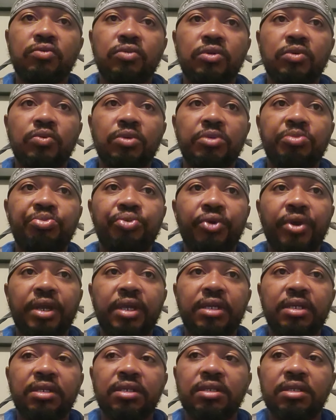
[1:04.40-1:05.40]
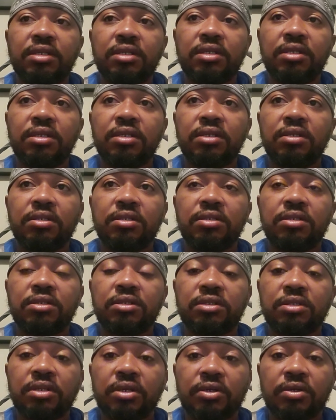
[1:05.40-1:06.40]
when we pray,
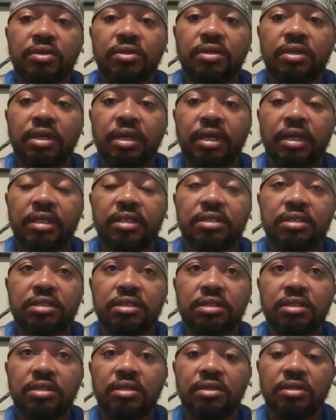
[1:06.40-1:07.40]
you know, as